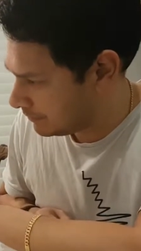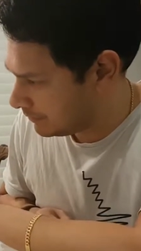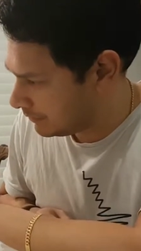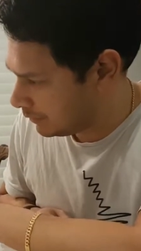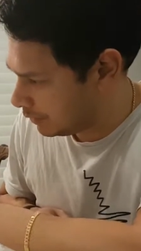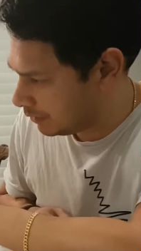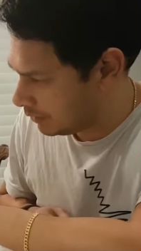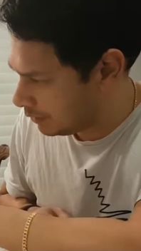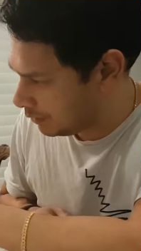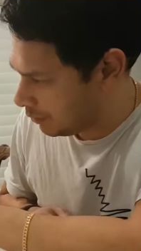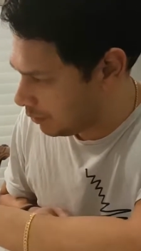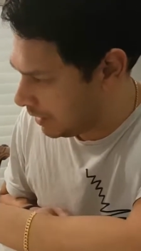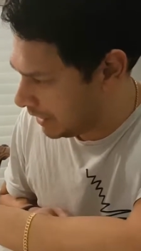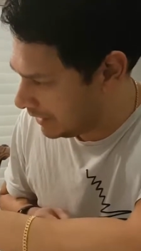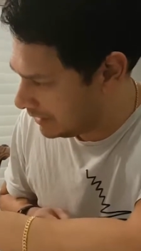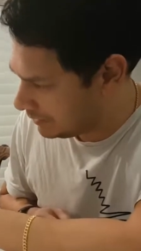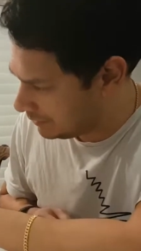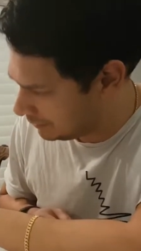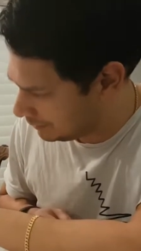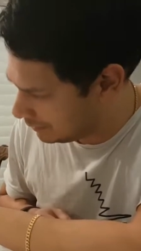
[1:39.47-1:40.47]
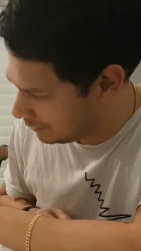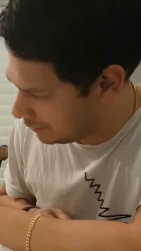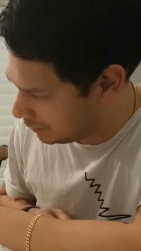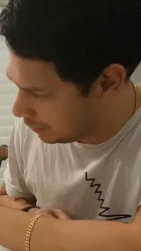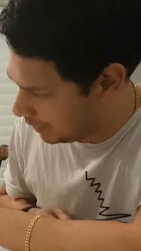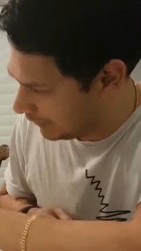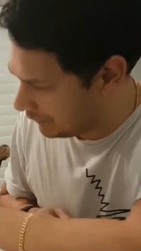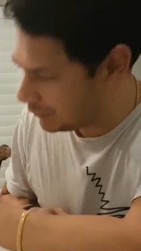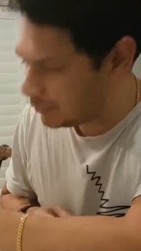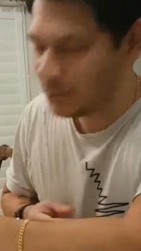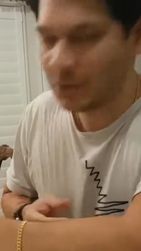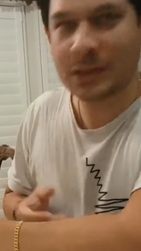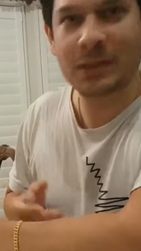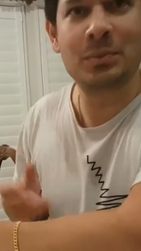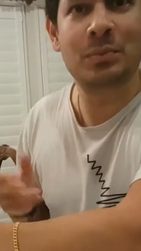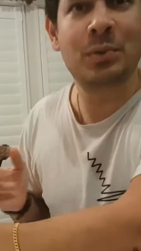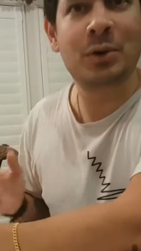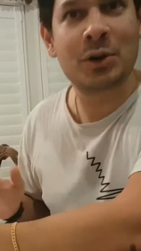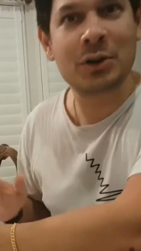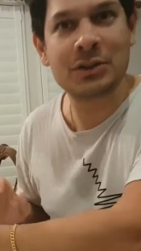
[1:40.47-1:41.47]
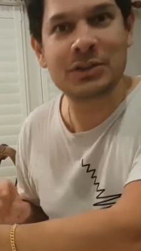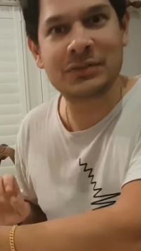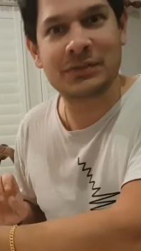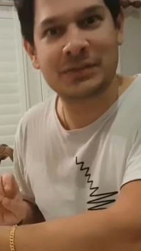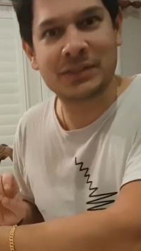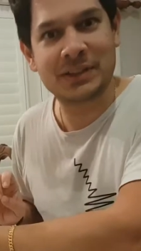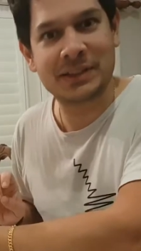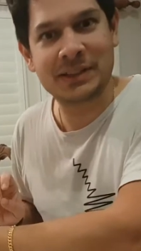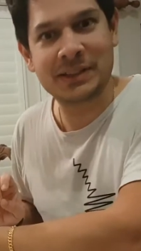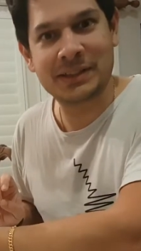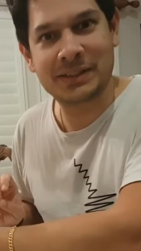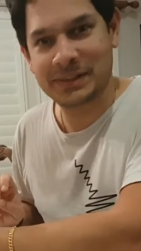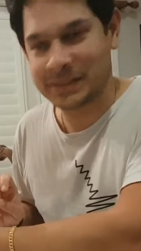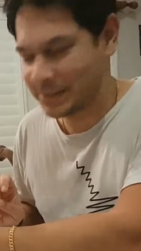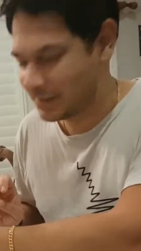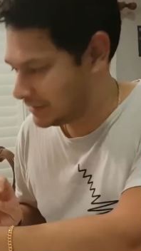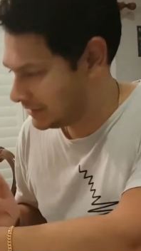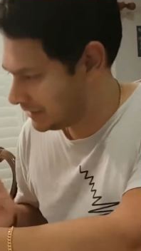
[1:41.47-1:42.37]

No, wait. We have to look at the box first.